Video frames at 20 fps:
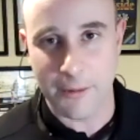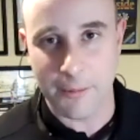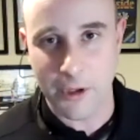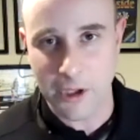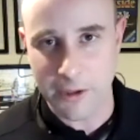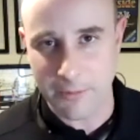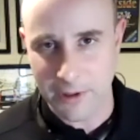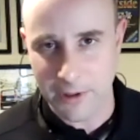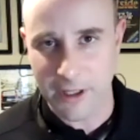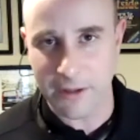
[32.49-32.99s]
but
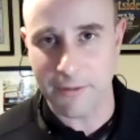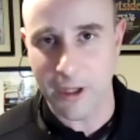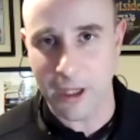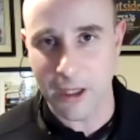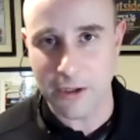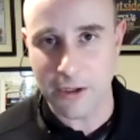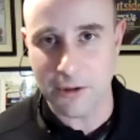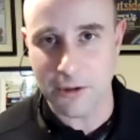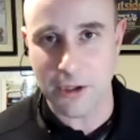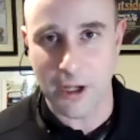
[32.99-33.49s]
you've been living
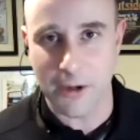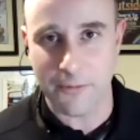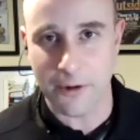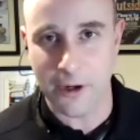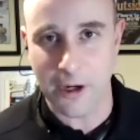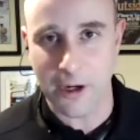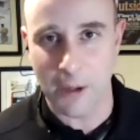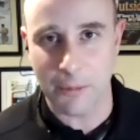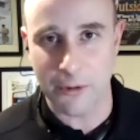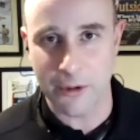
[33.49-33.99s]
in Utah for a
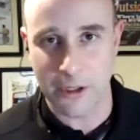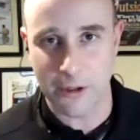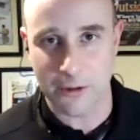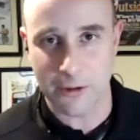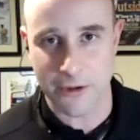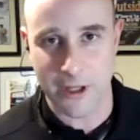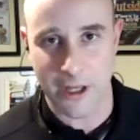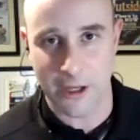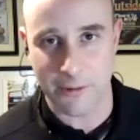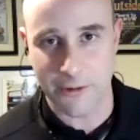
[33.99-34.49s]
couple of years
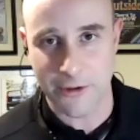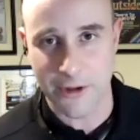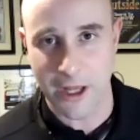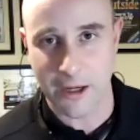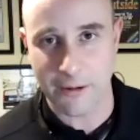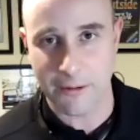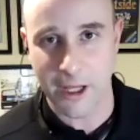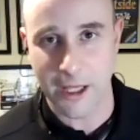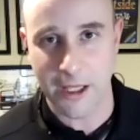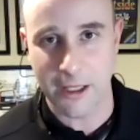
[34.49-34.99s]
now. Is
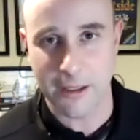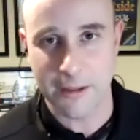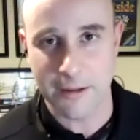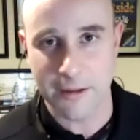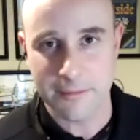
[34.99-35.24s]
that right?